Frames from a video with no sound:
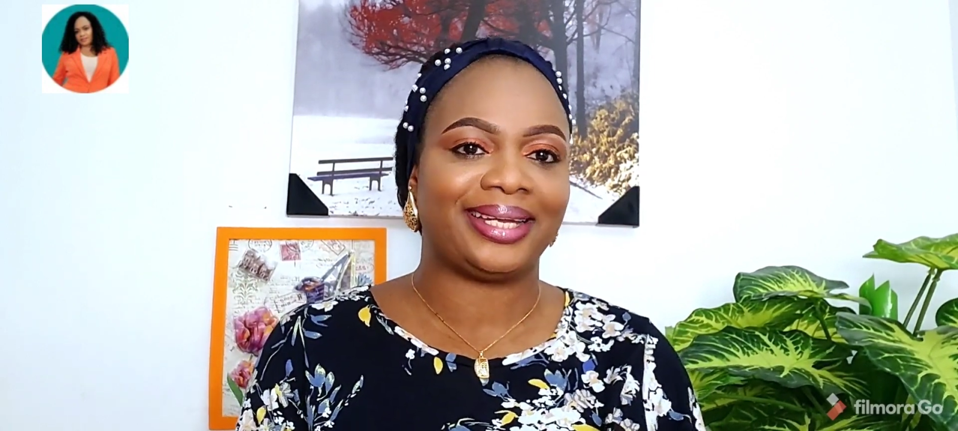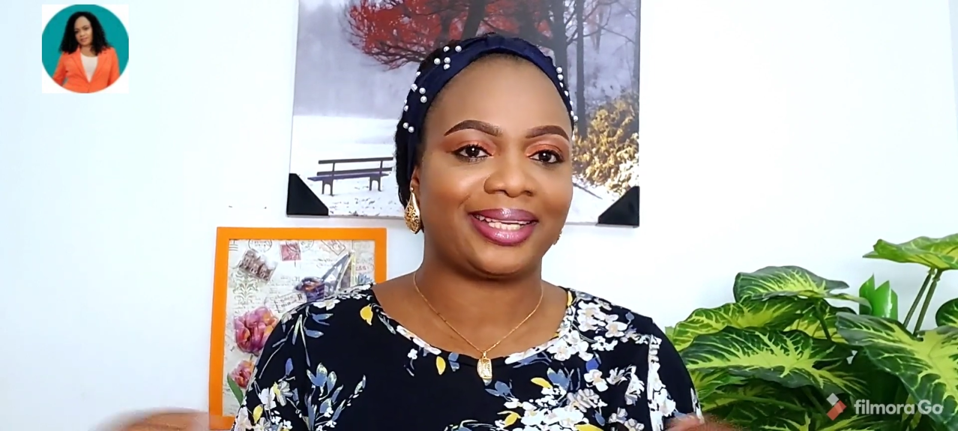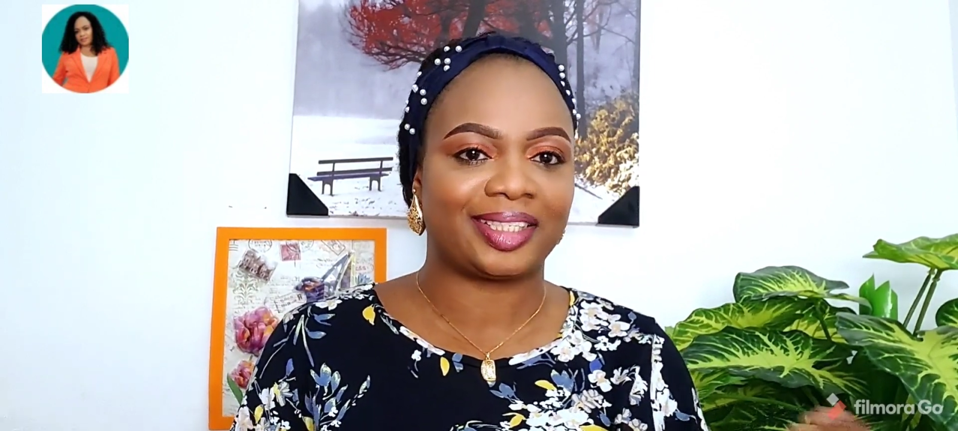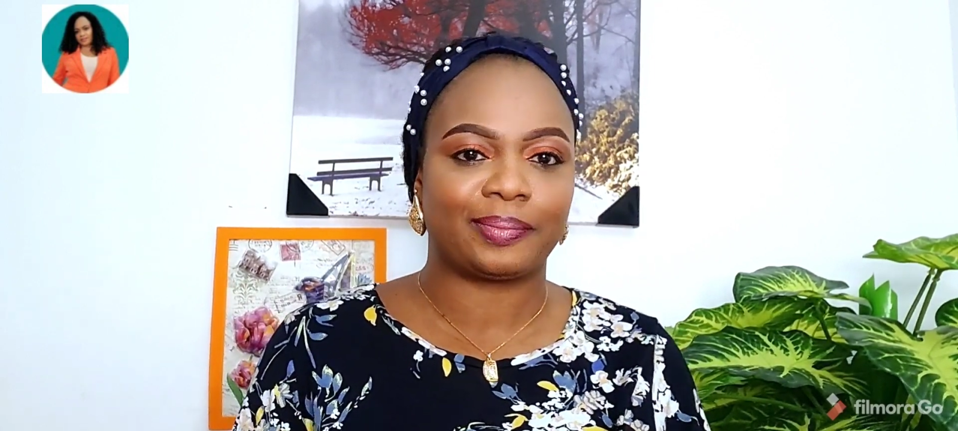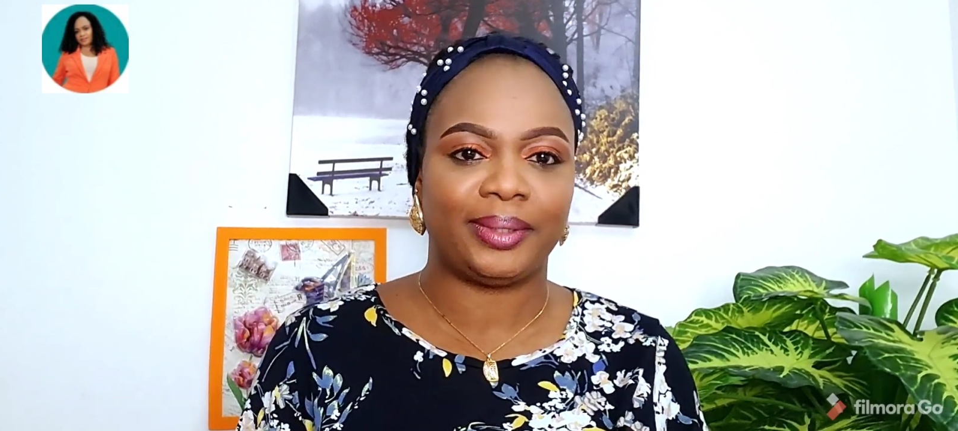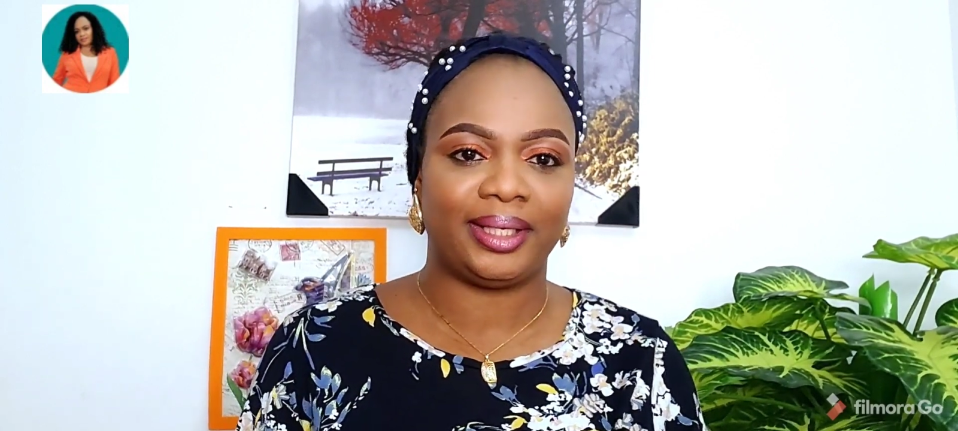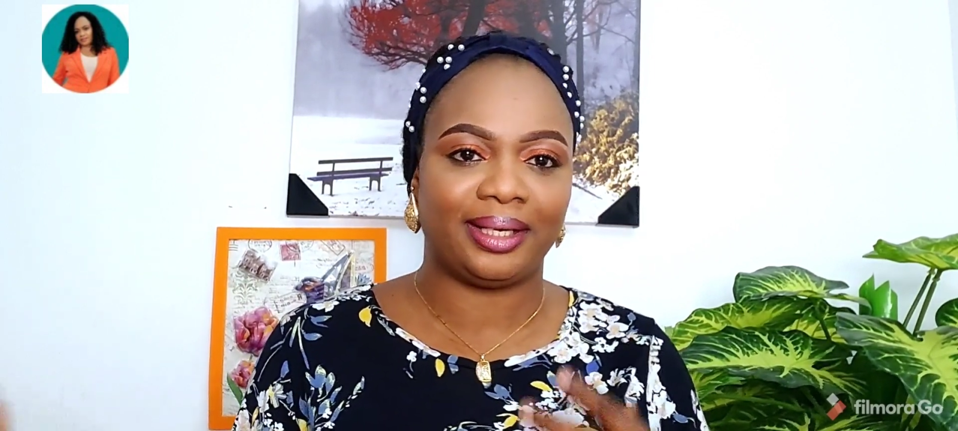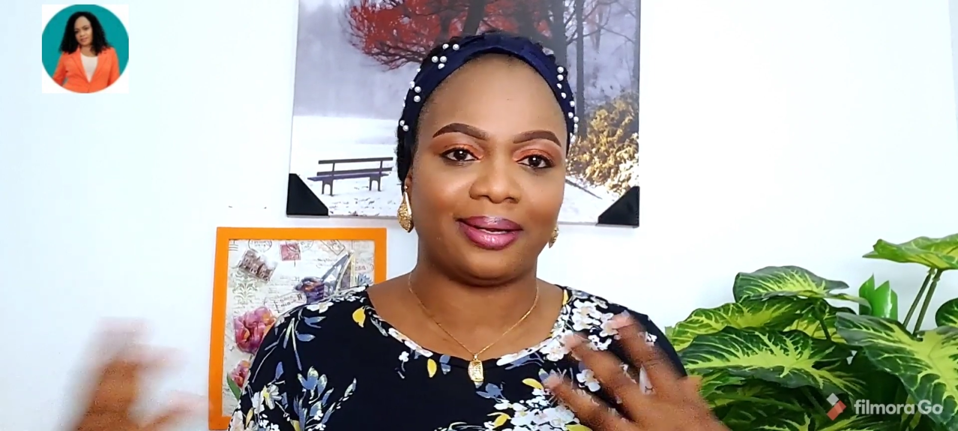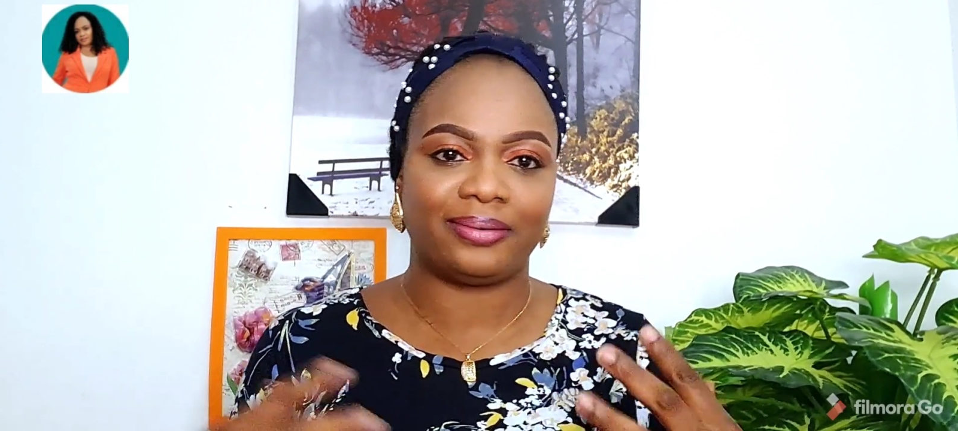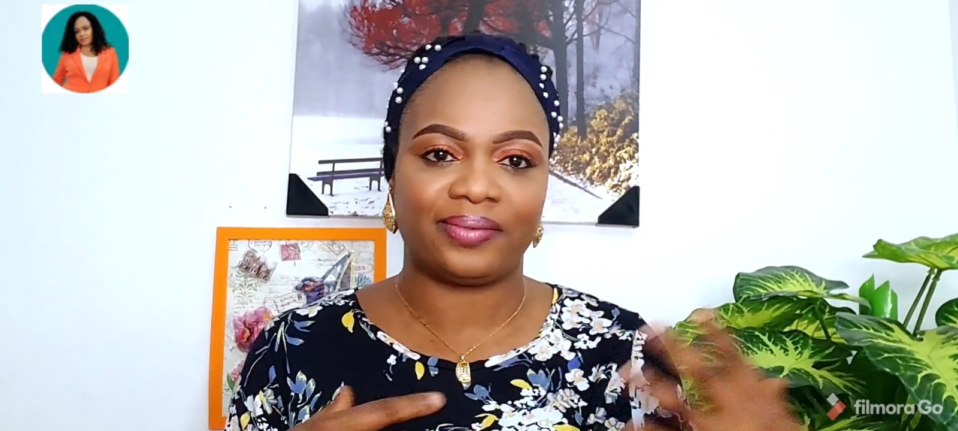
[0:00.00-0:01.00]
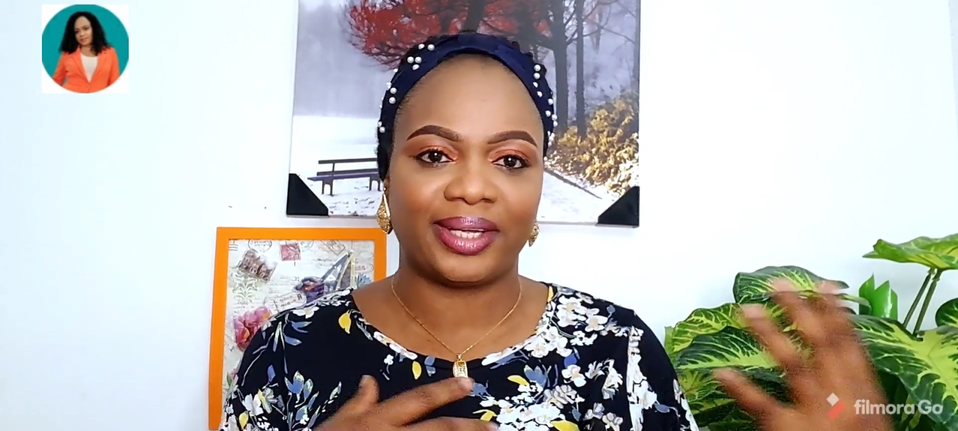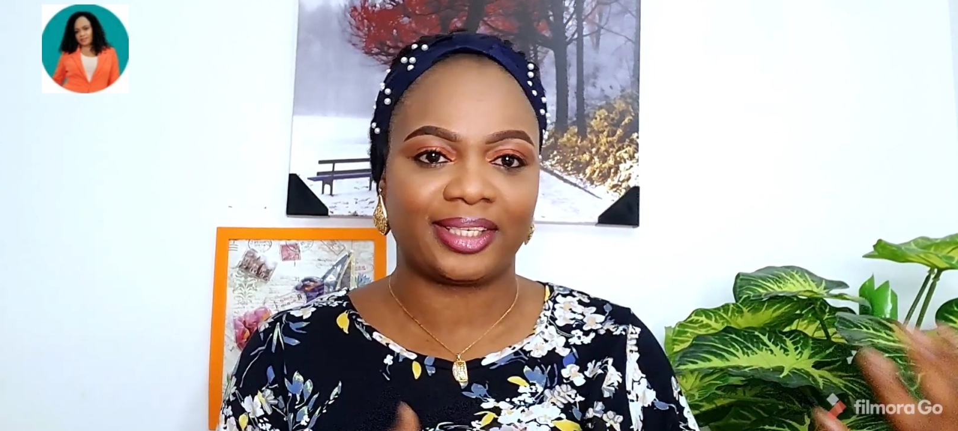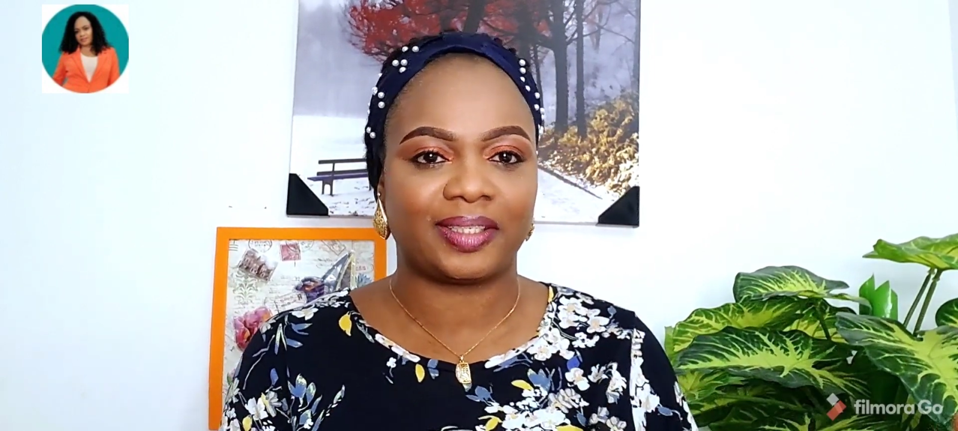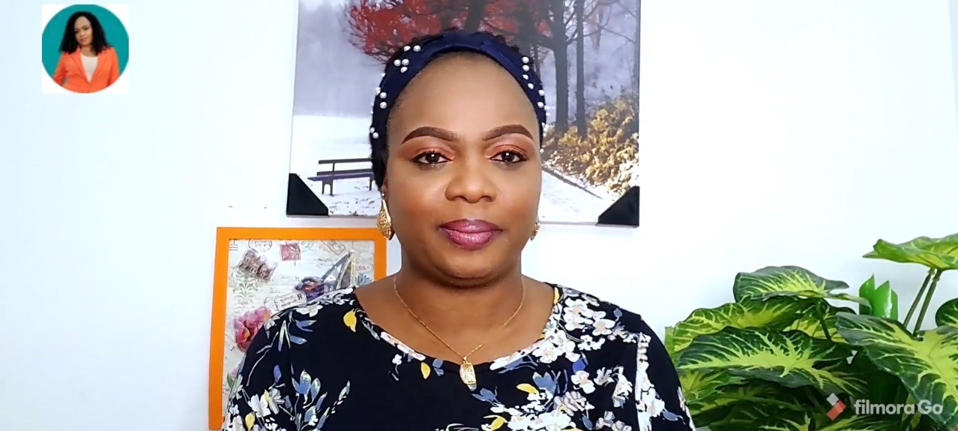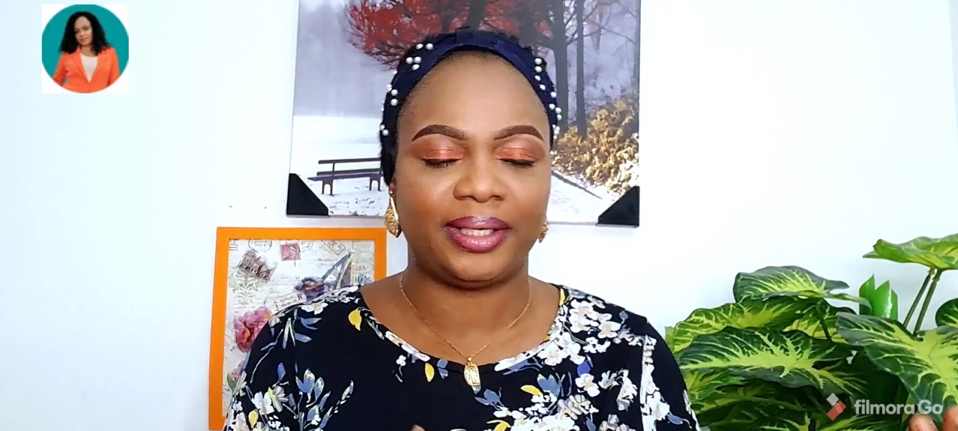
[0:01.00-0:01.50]
explaining and over
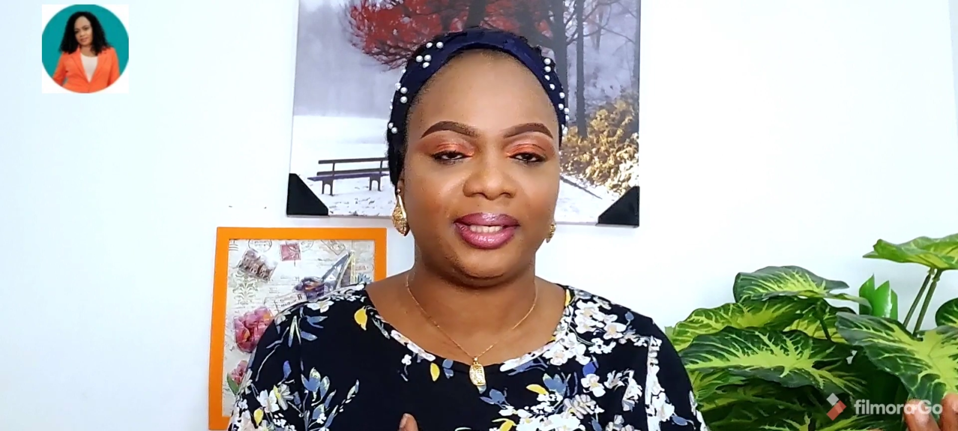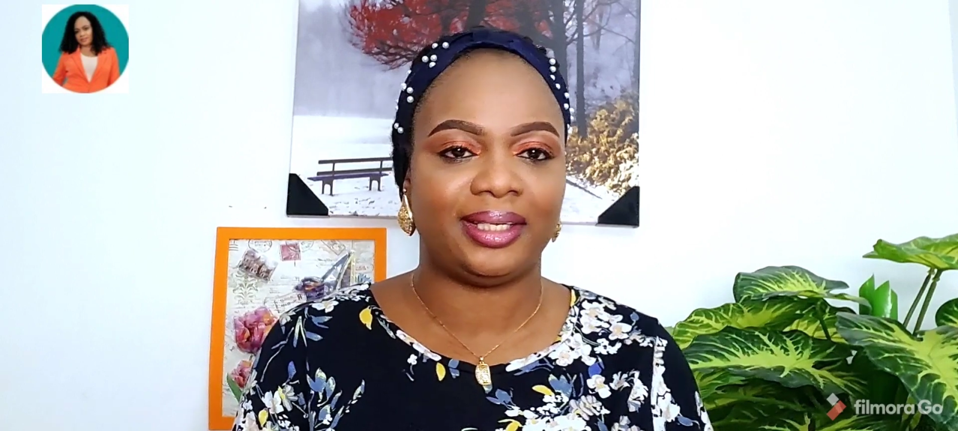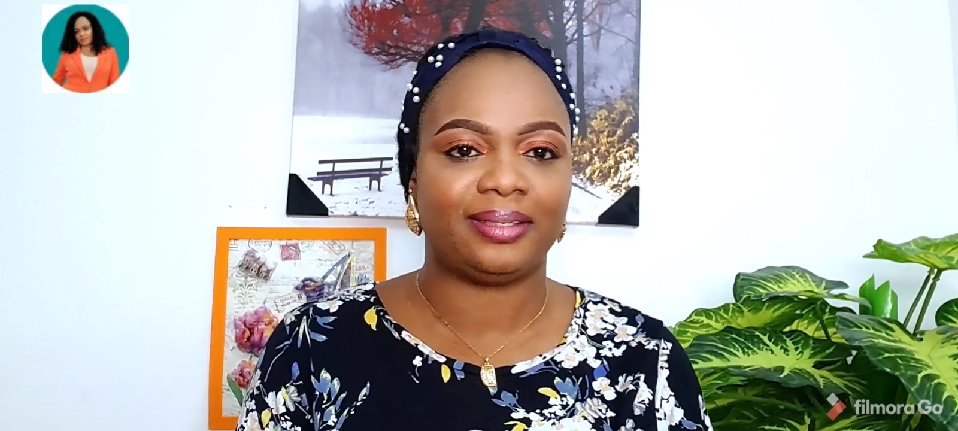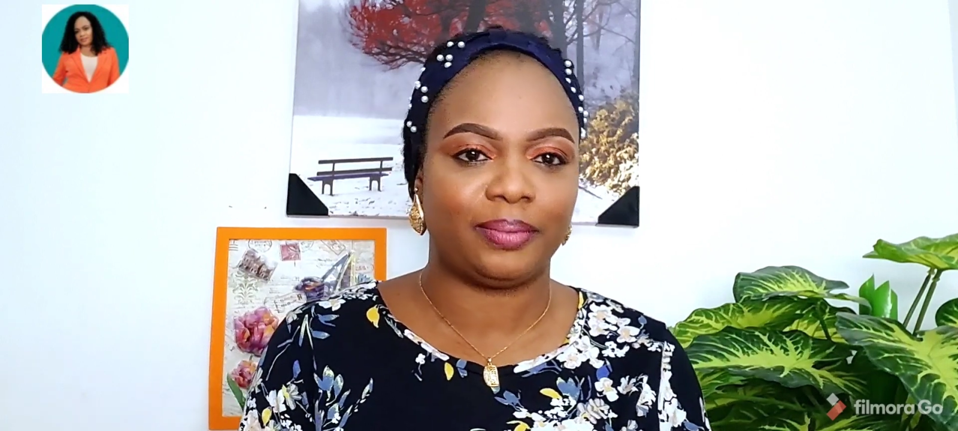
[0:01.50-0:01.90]
explaining it,